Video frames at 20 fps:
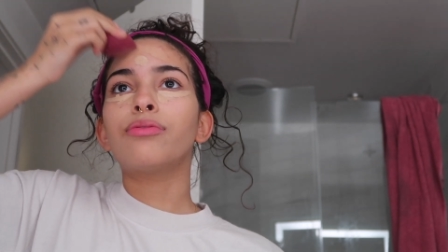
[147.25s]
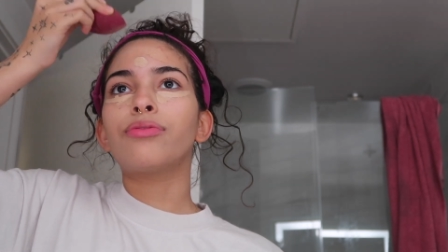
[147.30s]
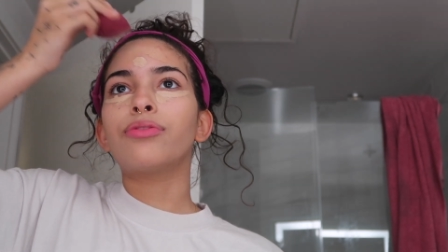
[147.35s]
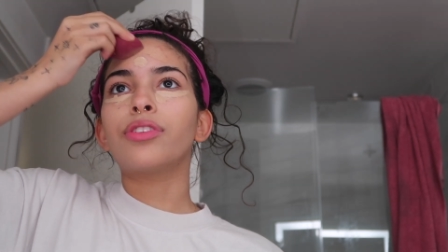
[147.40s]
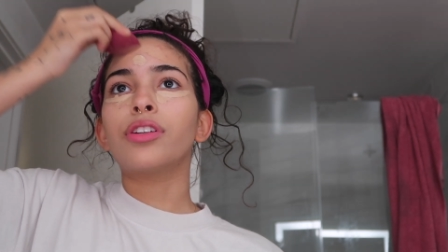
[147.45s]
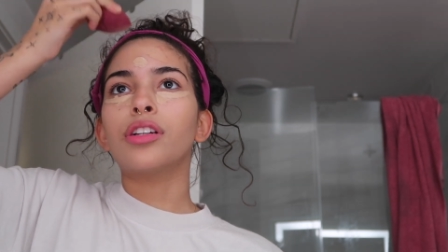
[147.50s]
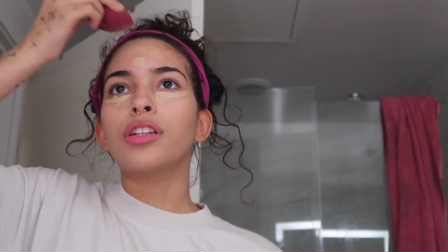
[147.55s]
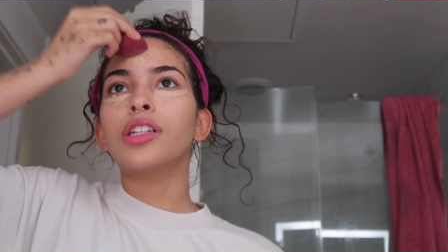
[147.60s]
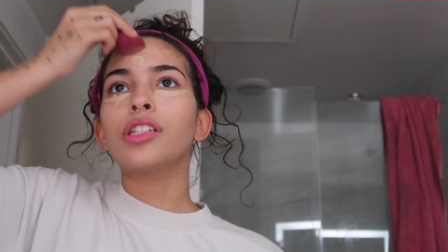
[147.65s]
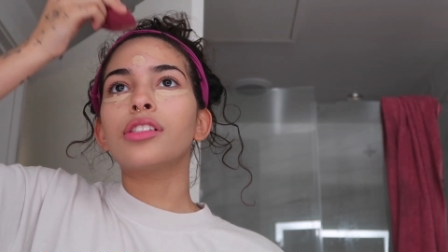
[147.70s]

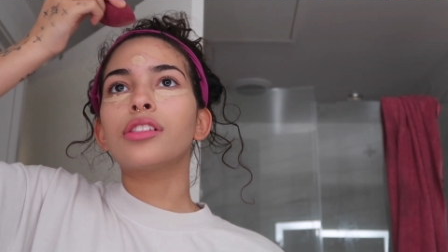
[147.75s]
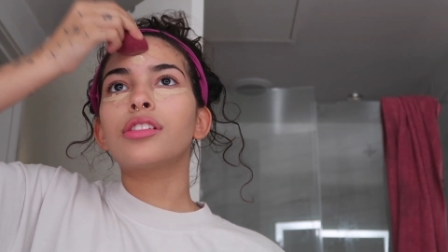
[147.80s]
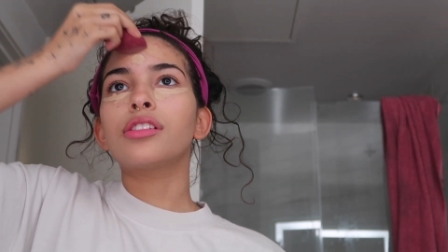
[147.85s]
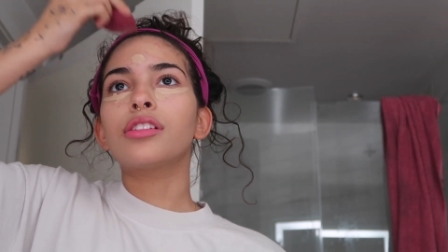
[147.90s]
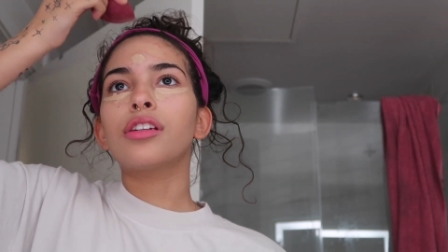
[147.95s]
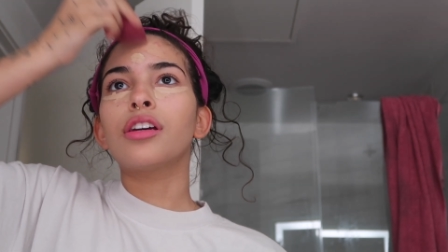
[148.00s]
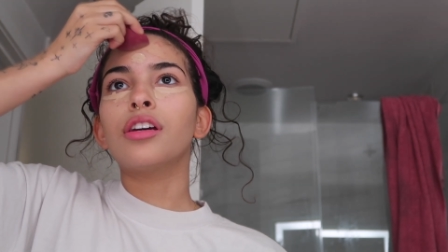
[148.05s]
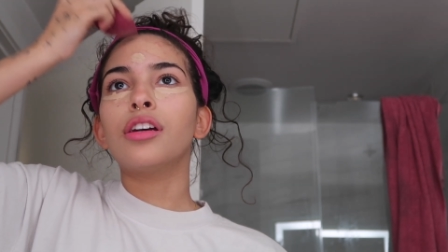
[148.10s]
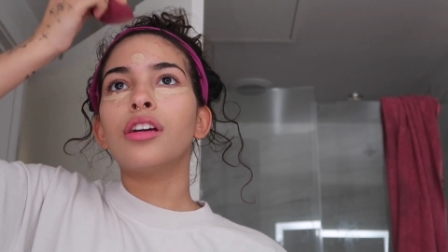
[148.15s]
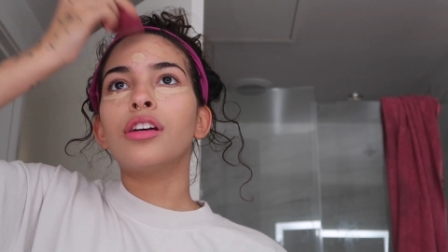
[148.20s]

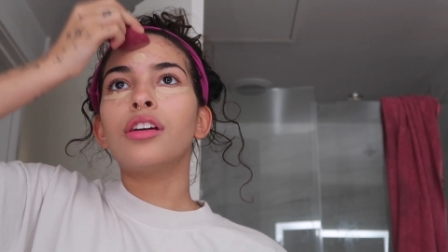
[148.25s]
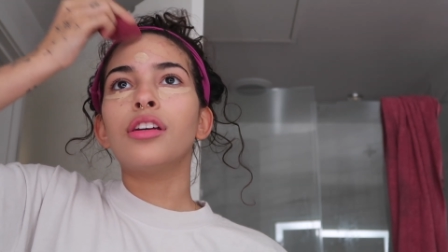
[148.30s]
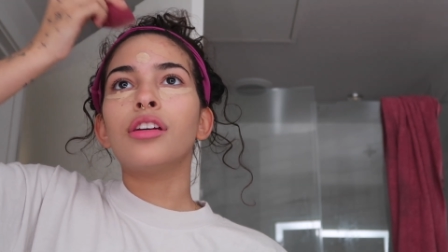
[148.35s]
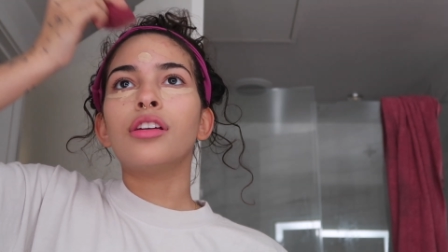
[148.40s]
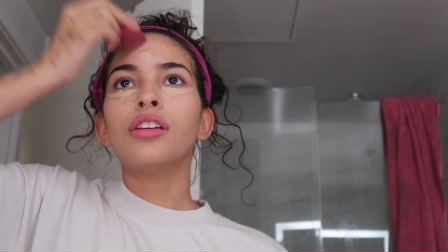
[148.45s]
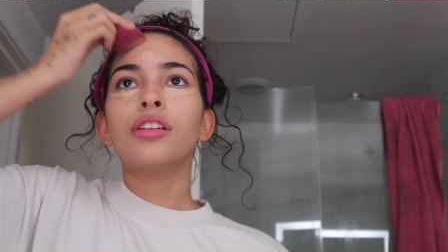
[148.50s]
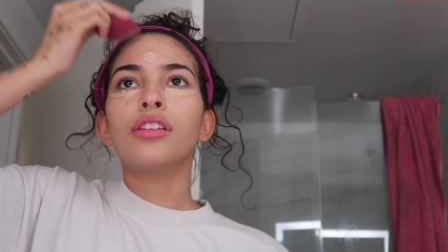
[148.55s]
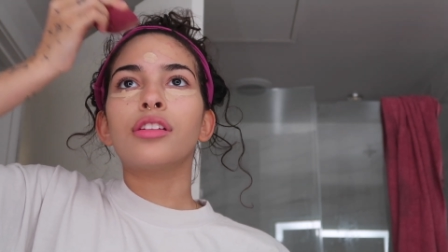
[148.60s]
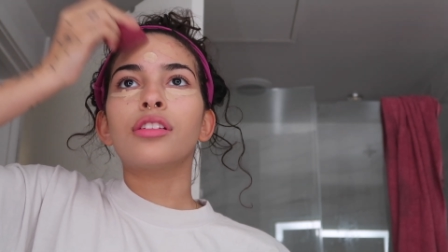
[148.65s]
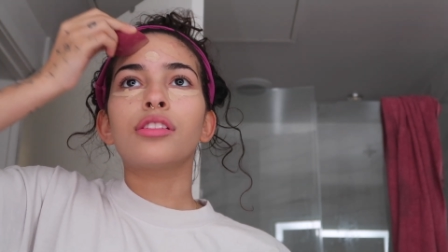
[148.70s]
first
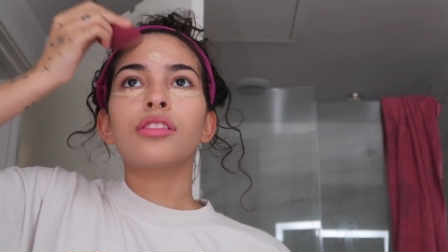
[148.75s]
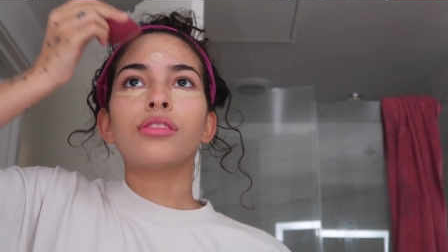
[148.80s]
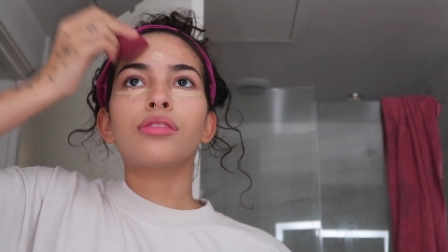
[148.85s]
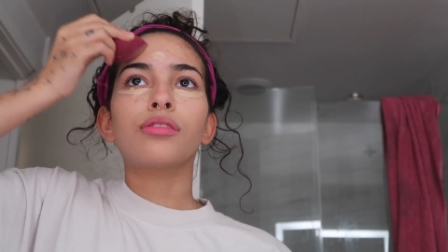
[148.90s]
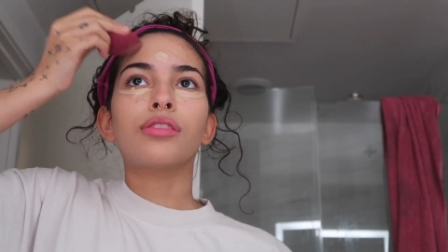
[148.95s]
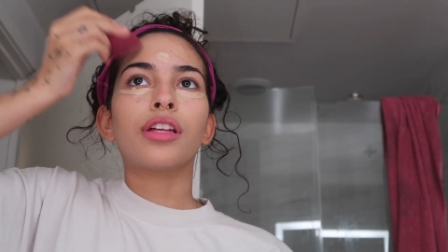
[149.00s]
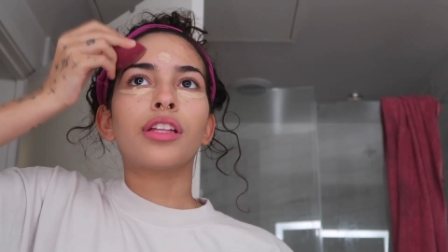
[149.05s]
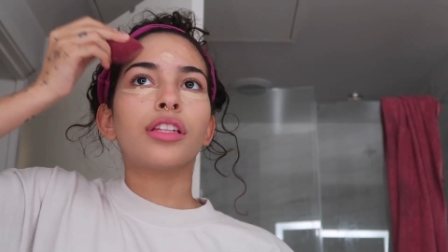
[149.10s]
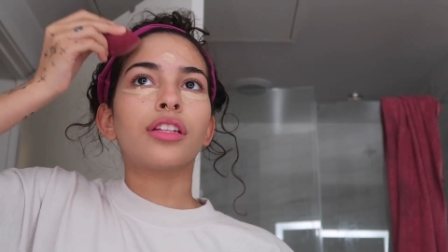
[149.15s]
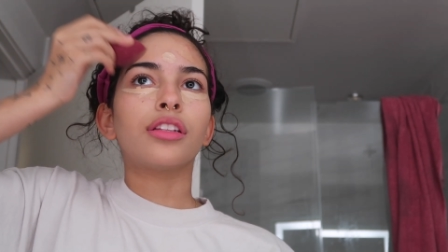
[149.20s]

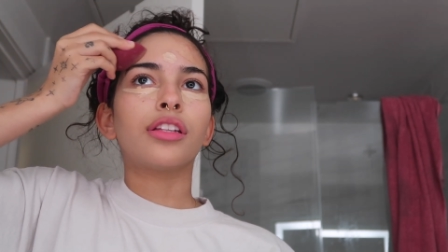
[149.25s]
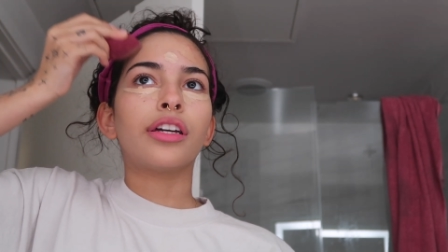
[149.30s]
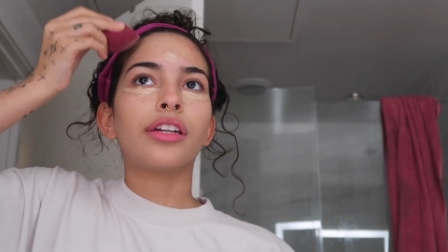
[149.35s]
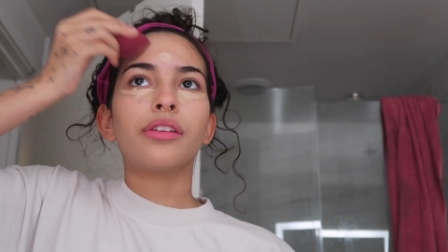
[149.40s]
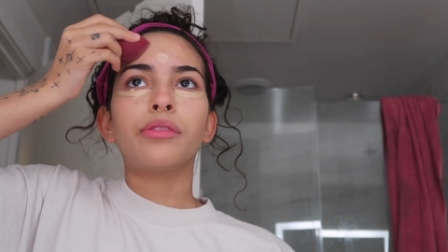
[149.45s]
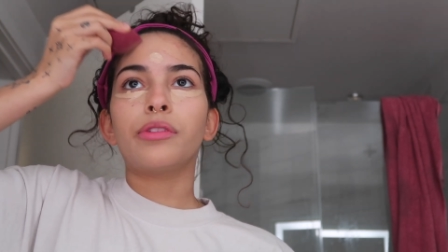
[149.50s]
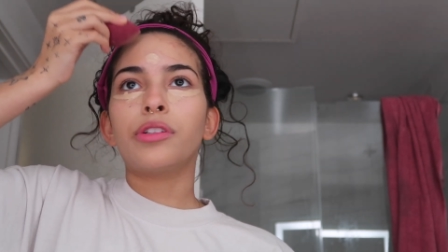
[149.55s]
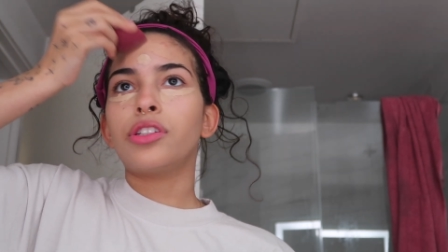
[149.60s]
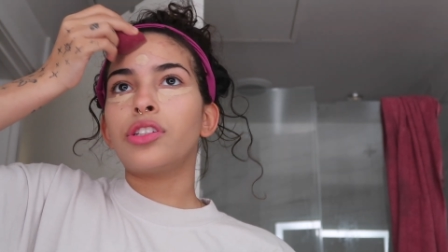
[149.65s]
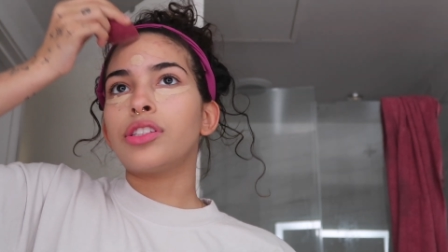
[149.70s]
so that the
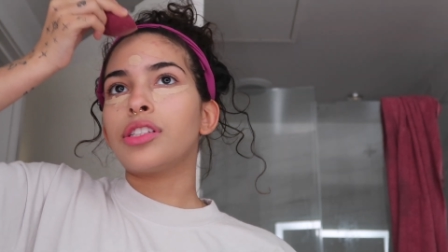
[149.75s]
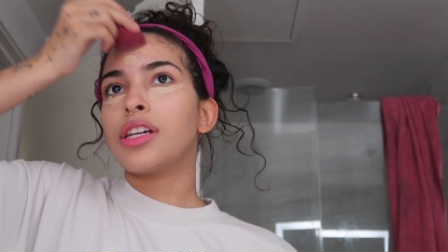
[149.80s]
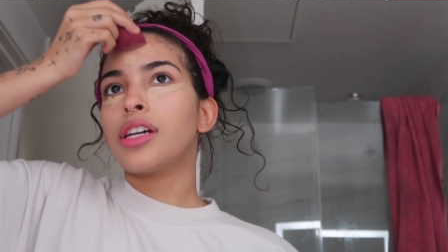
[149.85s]
lighter one just